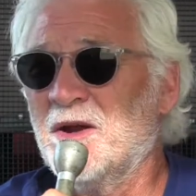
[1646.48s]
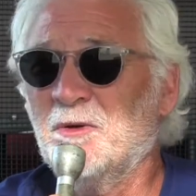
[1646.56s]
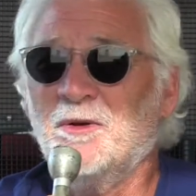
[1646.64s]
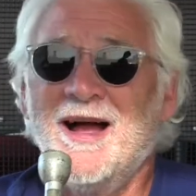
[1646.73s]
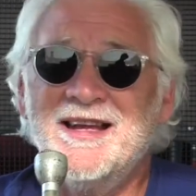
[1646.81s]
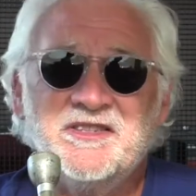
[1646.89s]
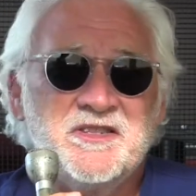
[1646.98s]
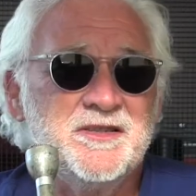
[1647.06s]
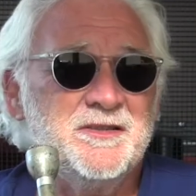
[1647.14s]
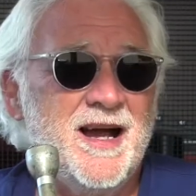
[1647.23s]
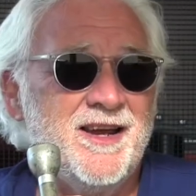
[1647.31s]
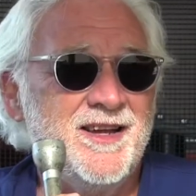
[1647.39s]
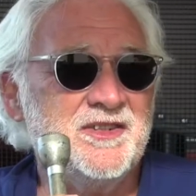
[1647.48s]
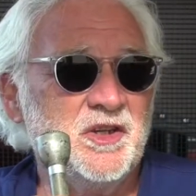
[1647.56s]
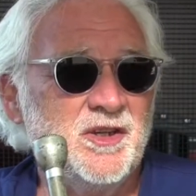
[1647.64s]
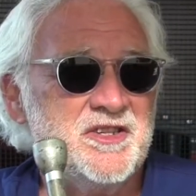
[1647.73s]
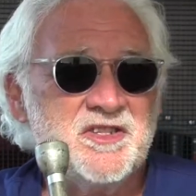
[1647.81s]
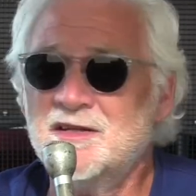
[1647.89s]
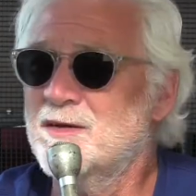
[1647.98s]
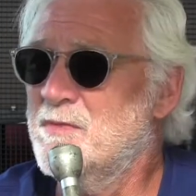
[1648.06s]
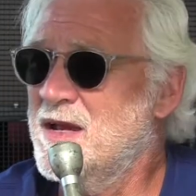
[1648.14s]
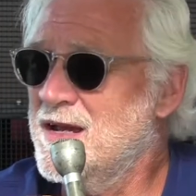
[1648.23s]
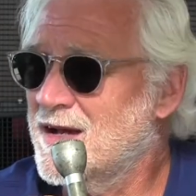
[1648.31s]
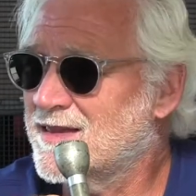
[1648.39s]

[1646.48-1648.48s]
I don't like to. I like to listen to me.